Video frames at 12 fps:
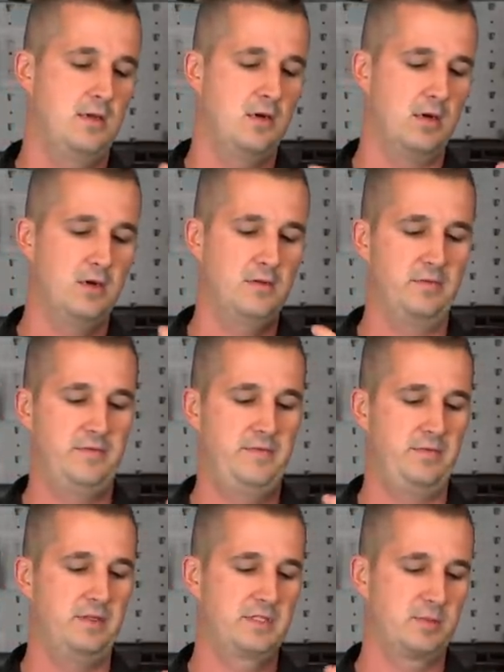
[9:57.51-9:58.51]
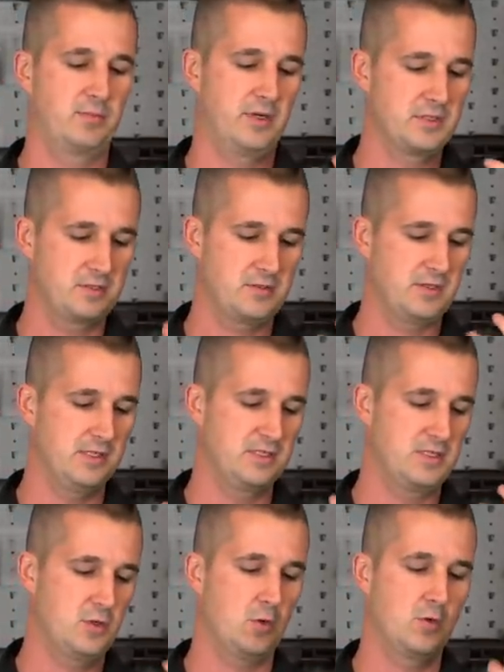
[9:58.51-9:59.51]
of the suppressor
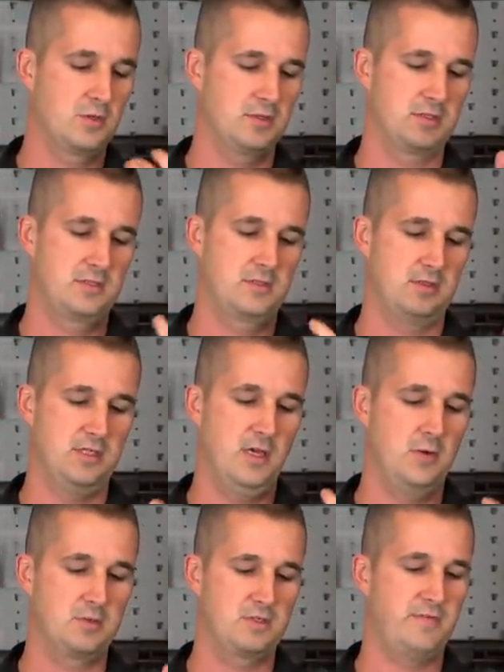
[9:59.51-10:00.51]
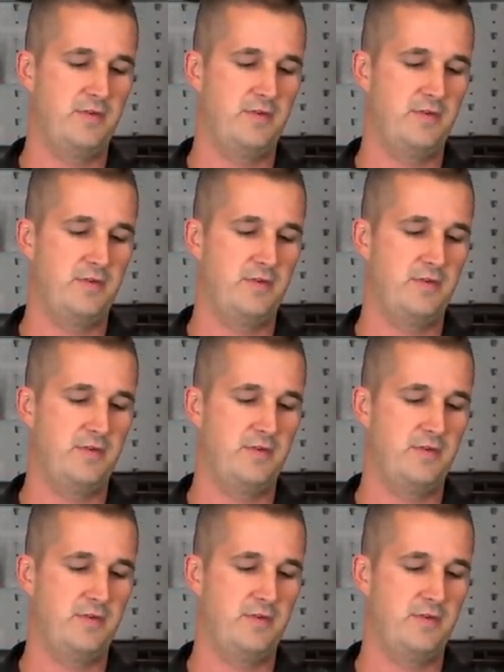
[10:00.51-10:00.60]
is towards the host